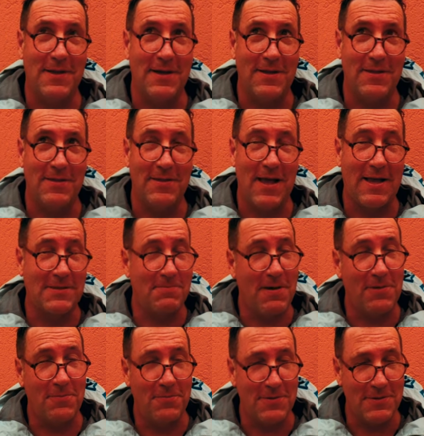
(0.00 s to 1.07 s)
you know, last
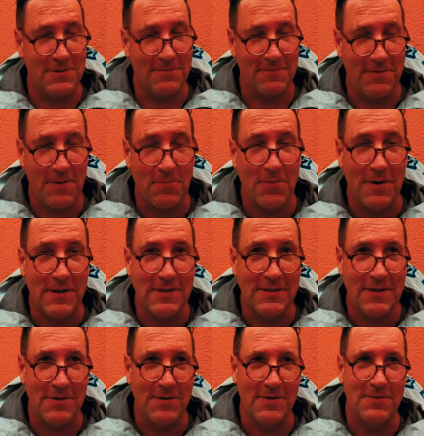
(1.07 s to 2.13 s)
month was February,
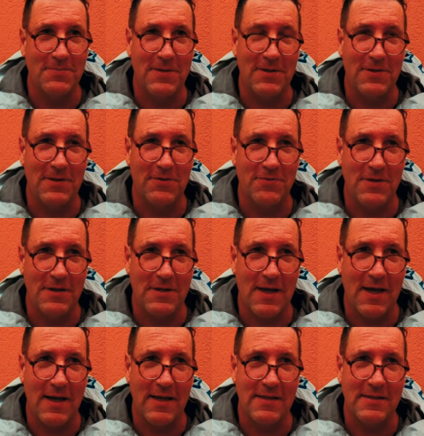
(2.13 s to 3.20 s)
so it's been like 3
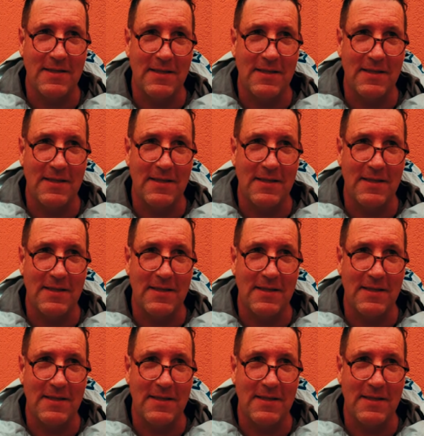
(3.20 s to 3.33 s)
days,